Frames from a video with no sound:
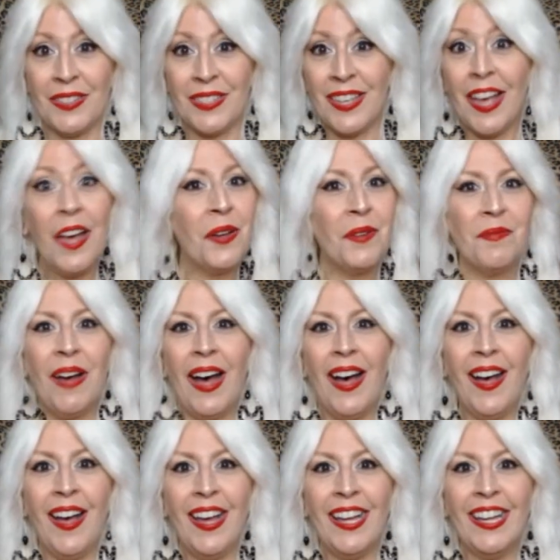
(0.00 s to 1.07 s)
Bye.
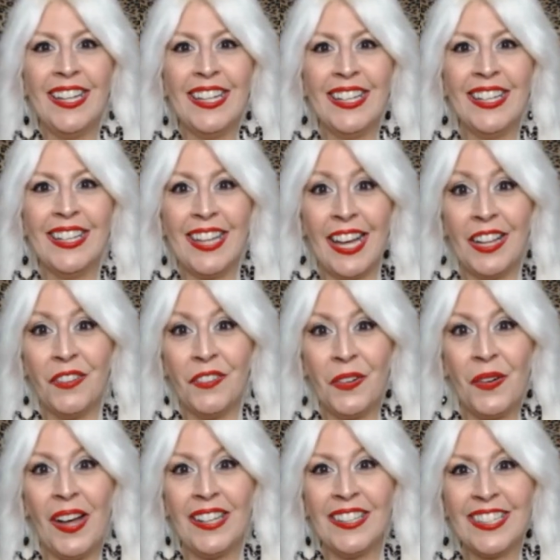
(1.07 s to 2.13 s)
Thanks for watching.